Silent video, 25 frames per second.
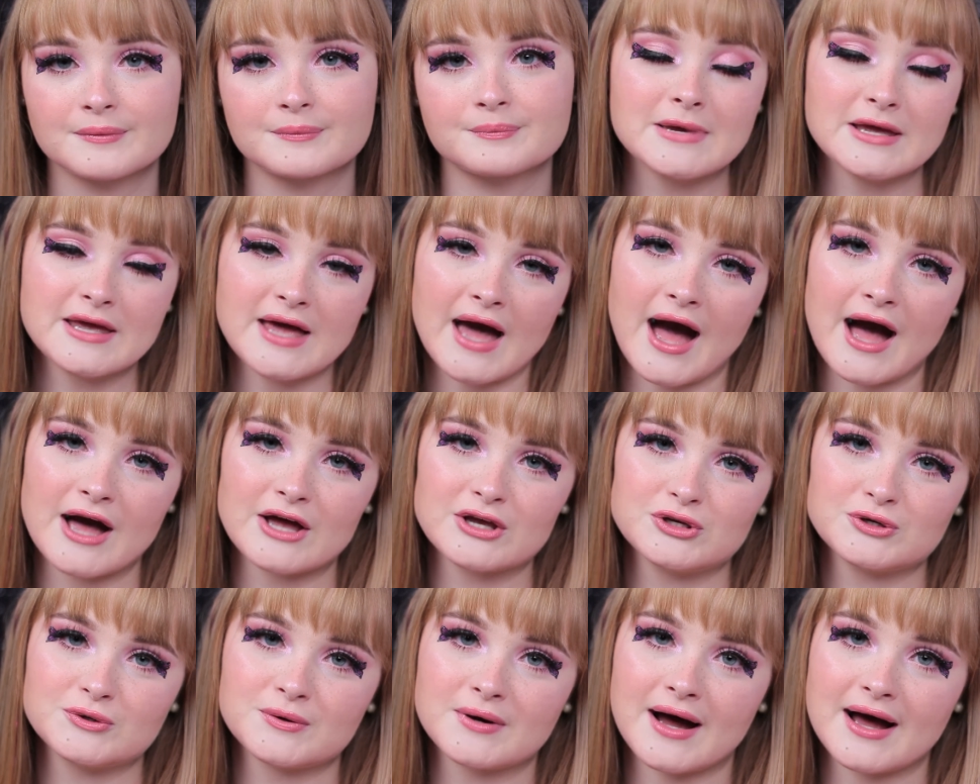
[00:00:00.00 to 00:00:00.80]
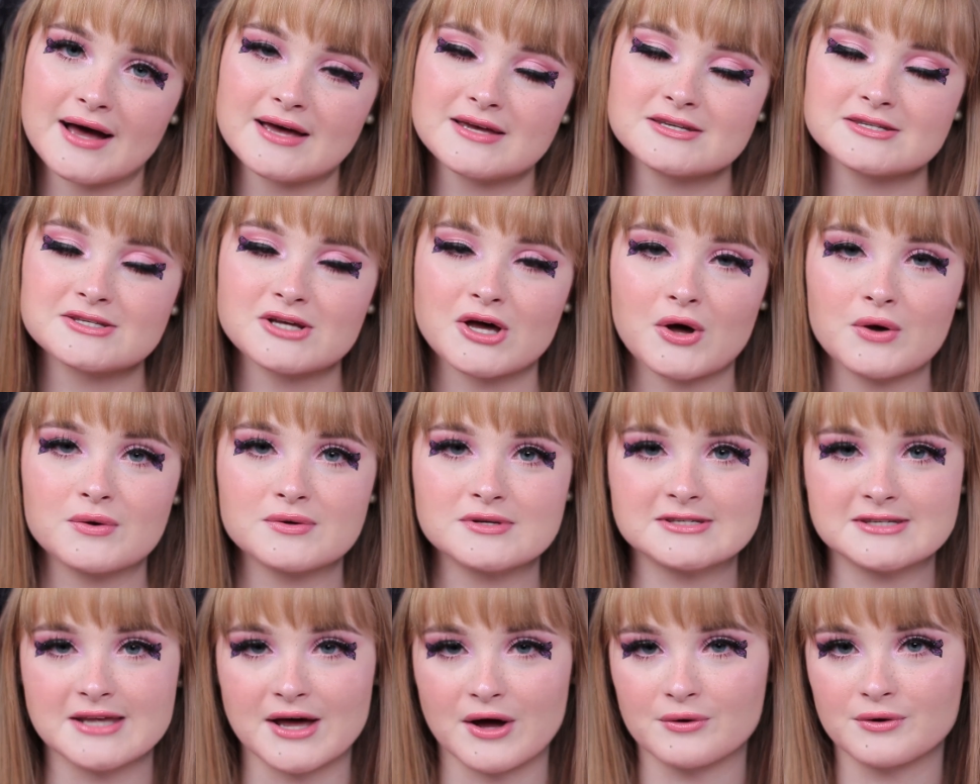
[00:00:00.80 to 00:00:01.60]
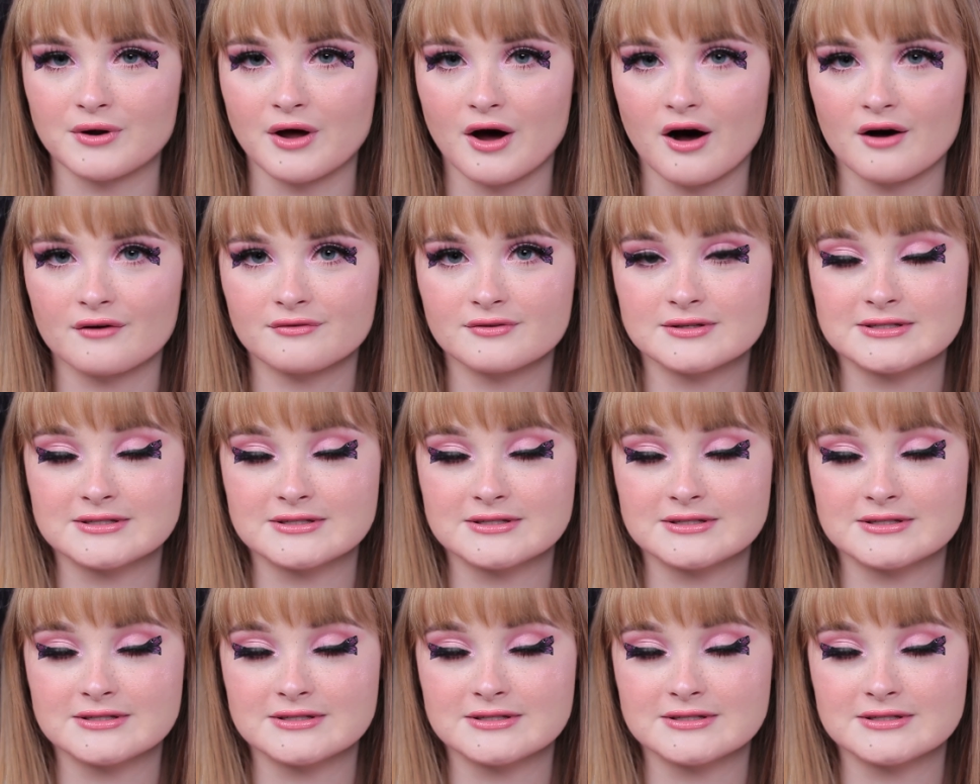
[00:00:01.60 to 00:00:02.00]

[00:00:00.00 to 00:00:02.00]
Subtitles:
But yeah, you guys go sound off